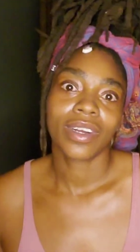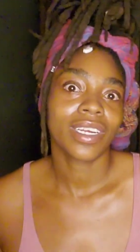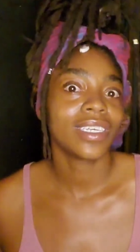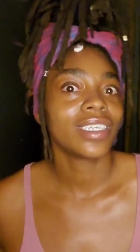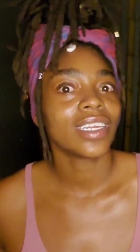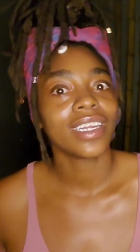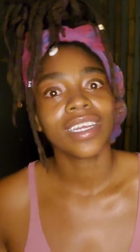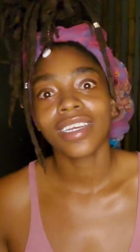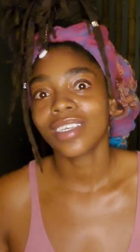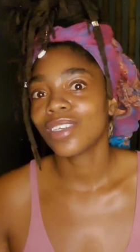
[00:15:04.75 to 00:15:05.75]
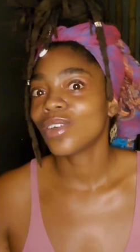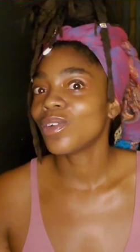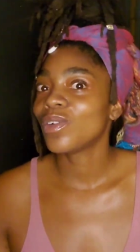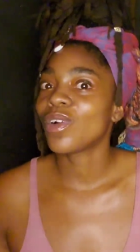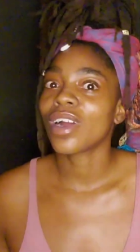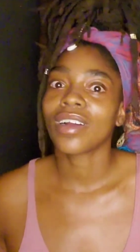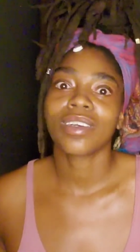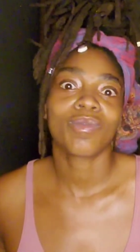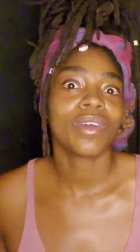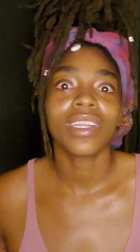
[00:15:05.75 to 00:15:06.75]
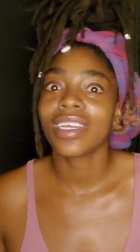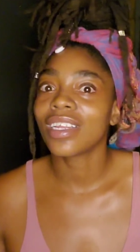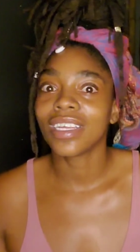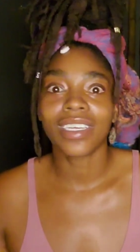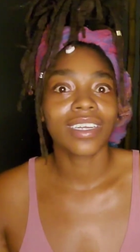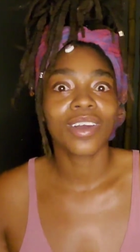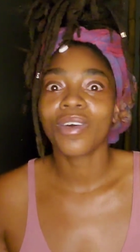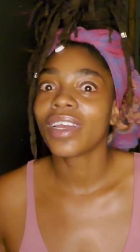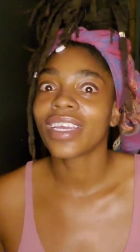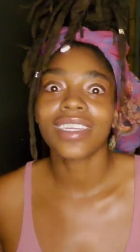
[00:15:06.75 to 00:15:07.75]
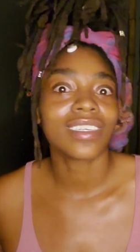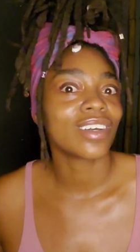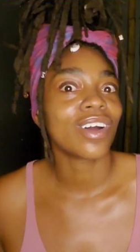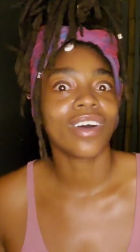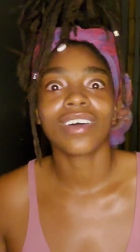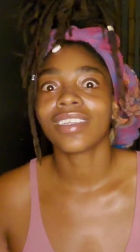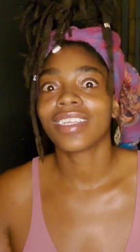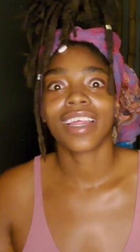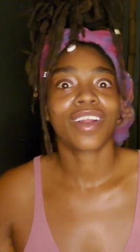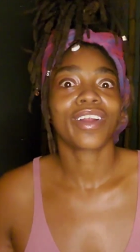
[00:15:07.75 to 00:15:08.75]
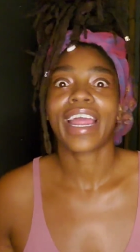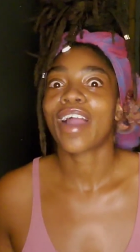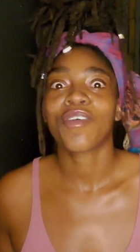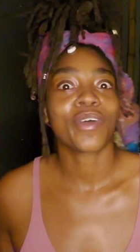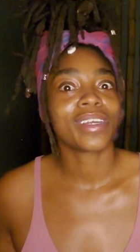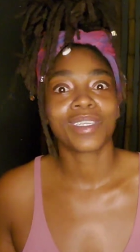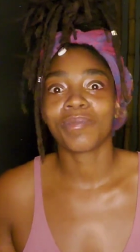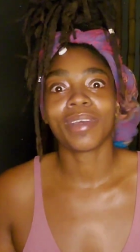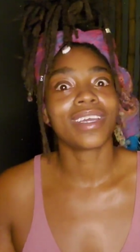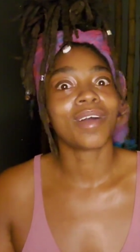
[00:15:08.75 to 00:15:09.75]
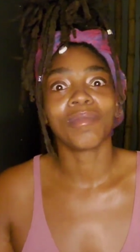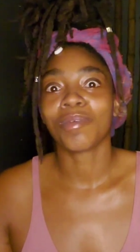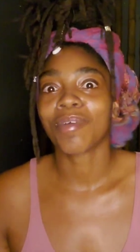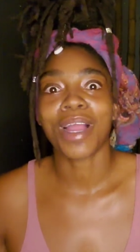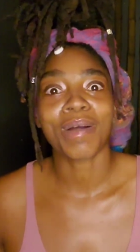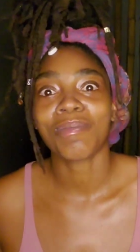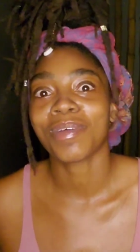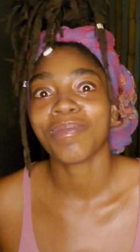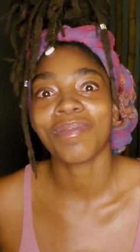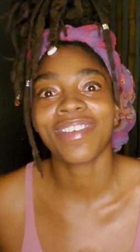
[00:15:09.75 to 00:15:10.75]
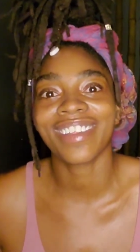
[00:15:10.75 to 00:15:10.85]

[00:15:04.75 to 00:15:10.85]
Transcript: It's the niggas who are willingly going into cults that are now going to become the problem.